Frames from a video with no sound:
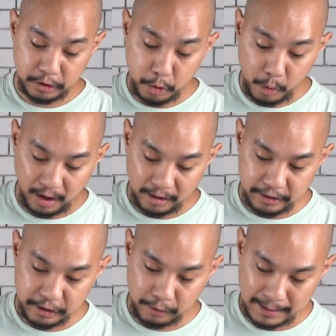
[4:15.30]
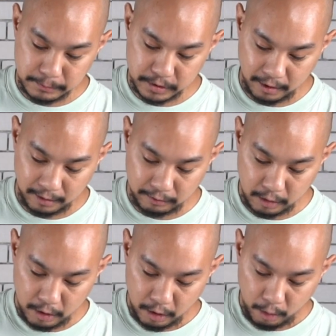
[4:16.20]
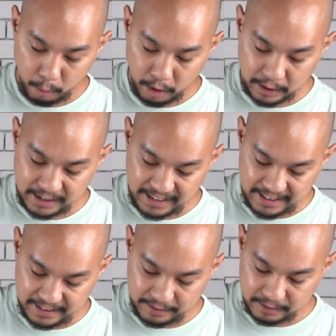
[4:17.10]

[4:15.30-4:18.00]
200 grams of water in